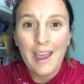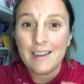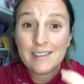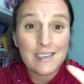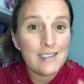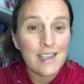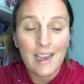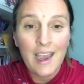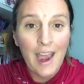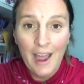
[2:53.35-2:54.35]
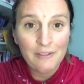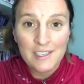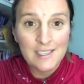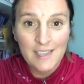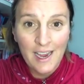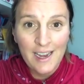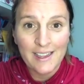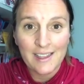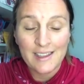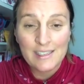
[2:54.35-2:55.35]
And today I have to say,
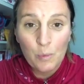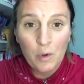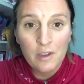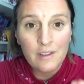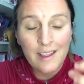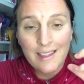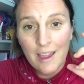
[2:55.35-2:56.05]
like, in this world,